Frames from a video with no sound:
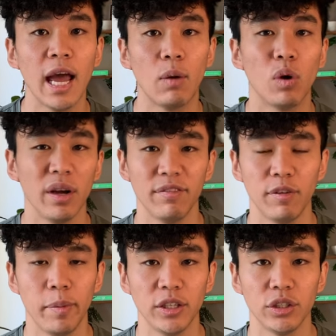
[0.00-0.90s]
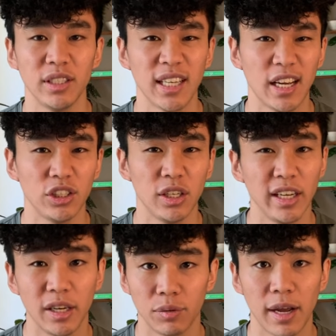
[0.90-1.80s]
and what information is
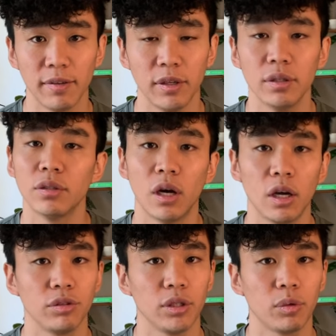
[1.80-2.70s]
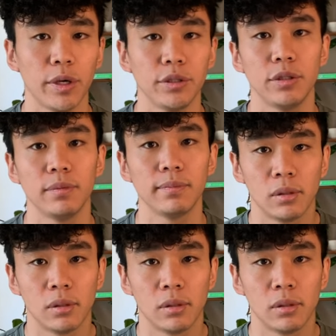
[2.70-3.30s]
actually irrelevant to answering the question.